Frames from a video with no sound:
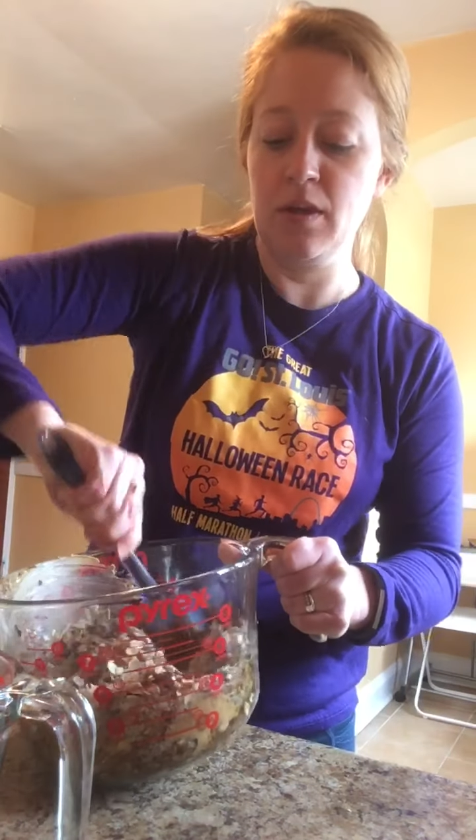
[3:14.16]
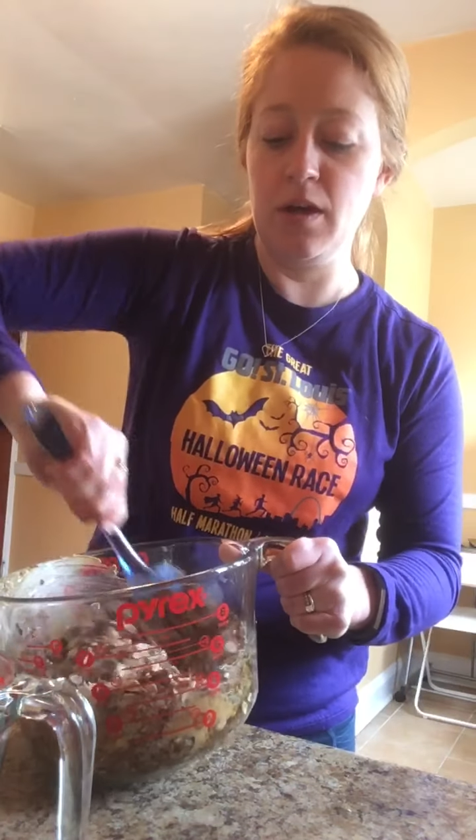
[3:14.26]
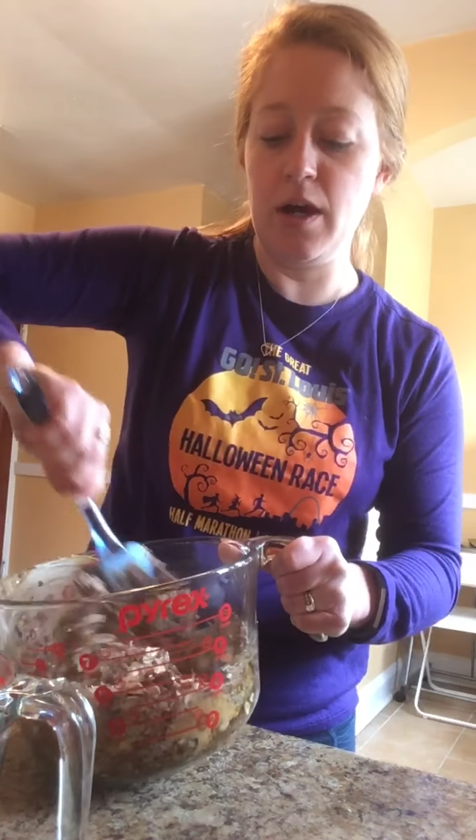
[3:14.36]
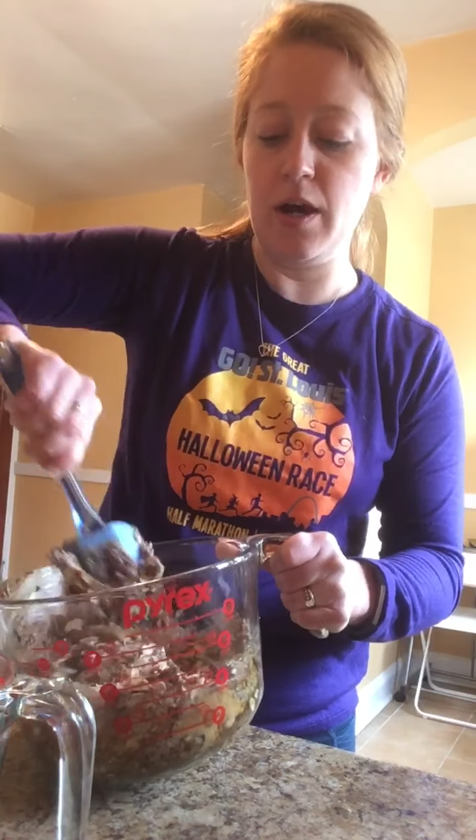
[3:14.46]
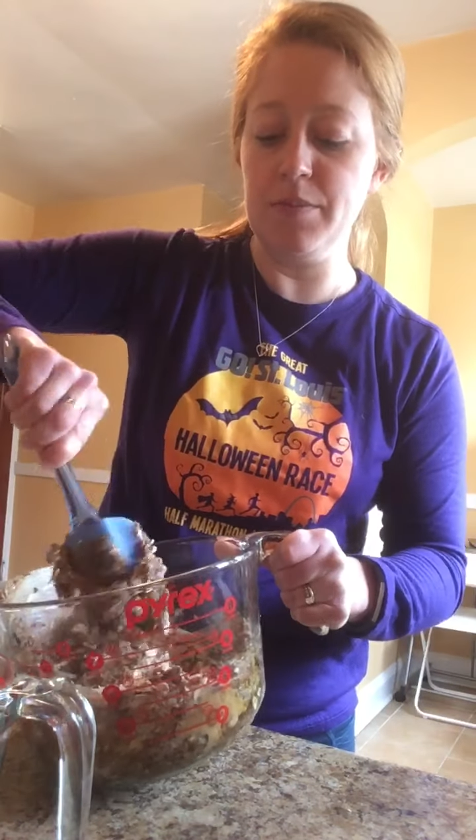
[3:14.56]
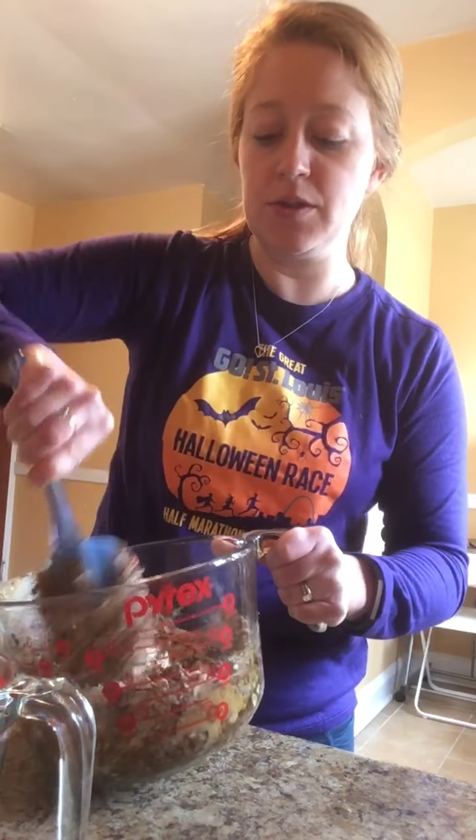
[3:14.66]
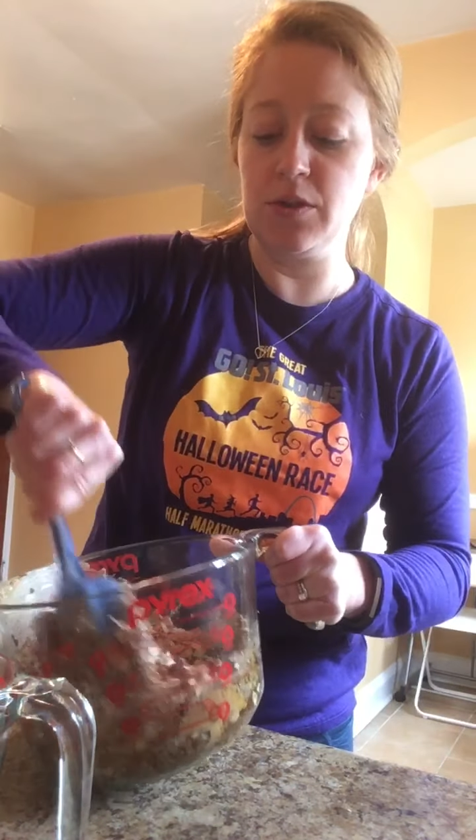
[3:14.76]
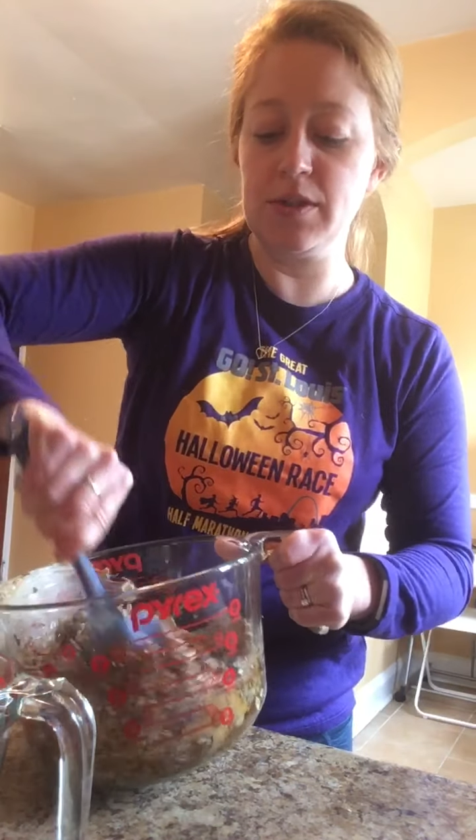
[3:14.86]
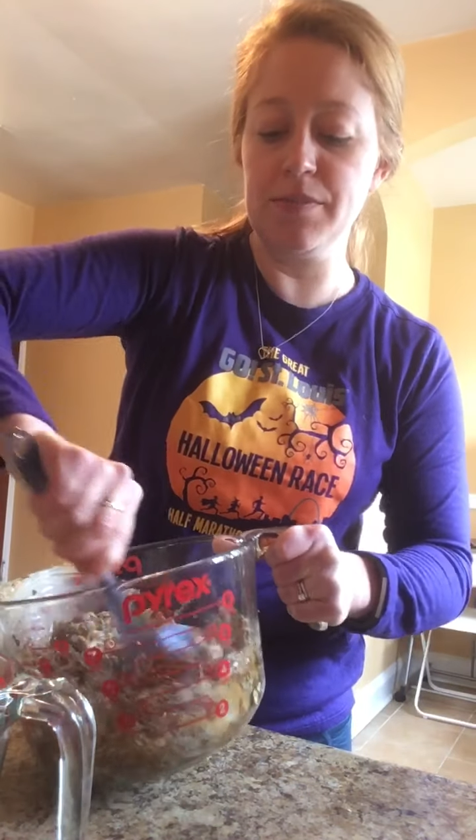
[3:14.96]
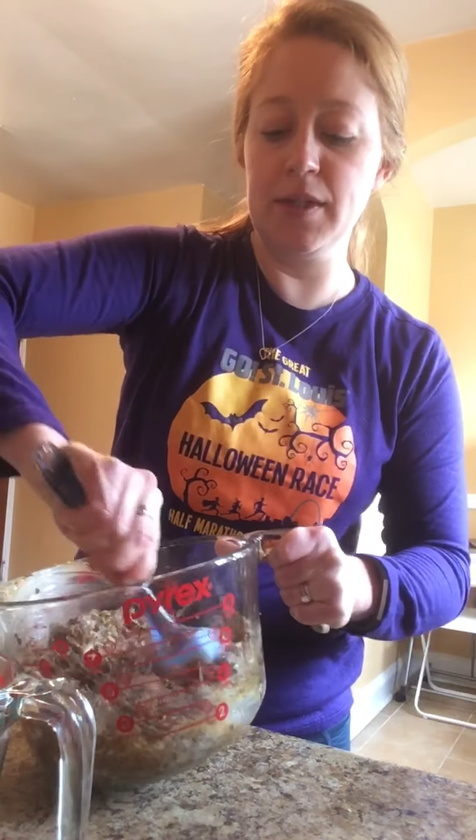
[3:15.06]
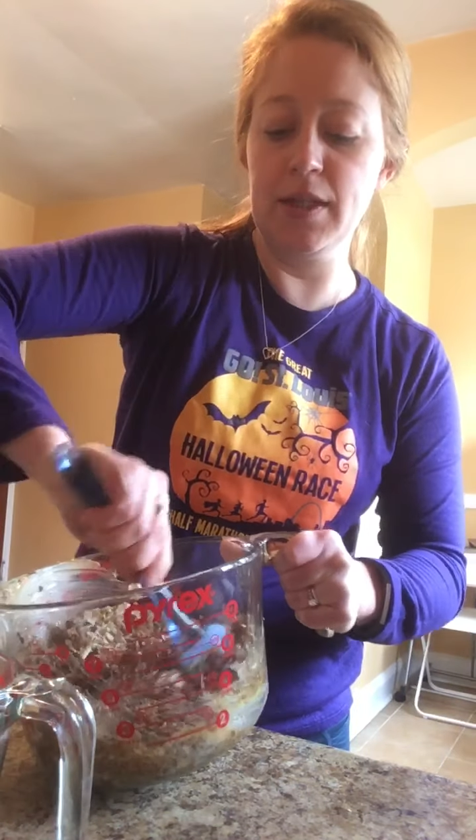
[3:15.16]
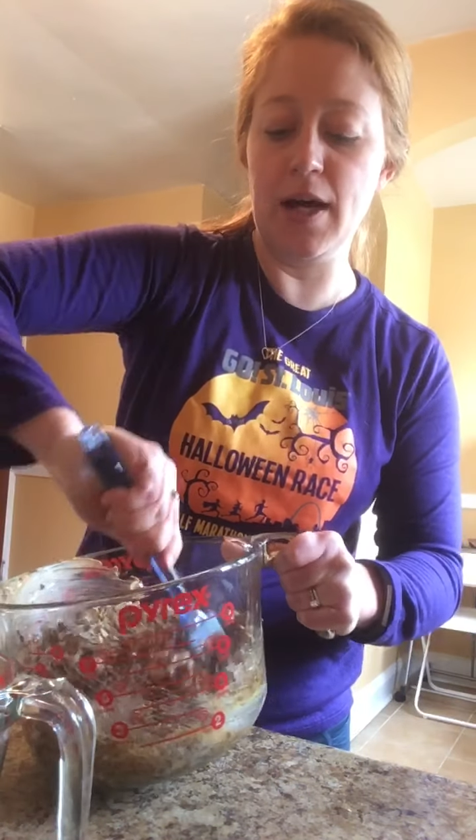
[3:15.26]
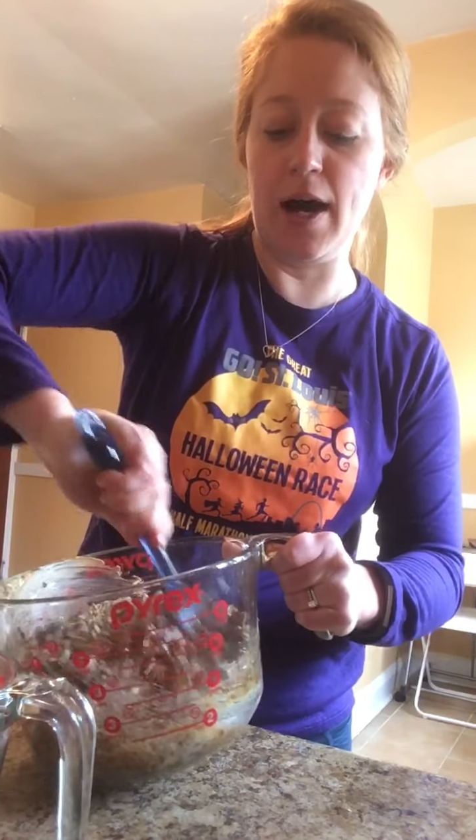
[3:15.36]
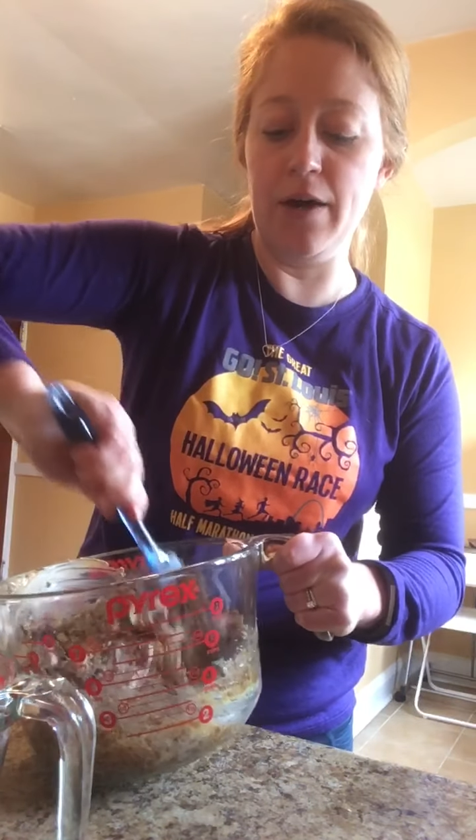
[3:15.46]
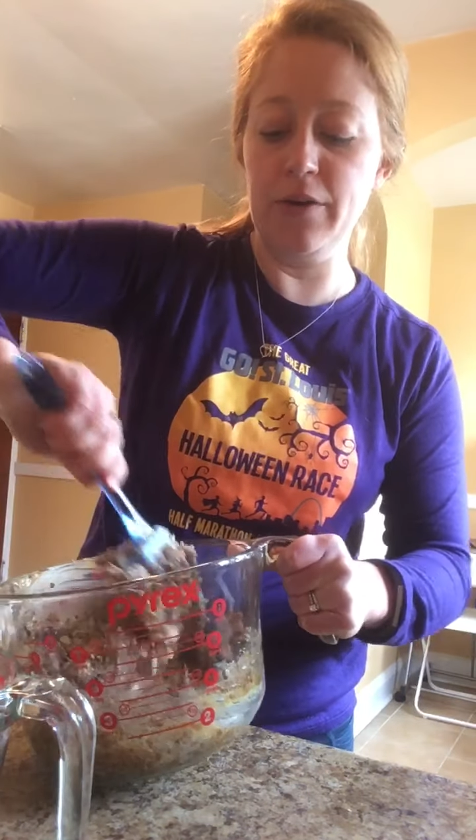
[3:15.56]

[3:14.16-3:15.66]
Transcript: Um, so something that I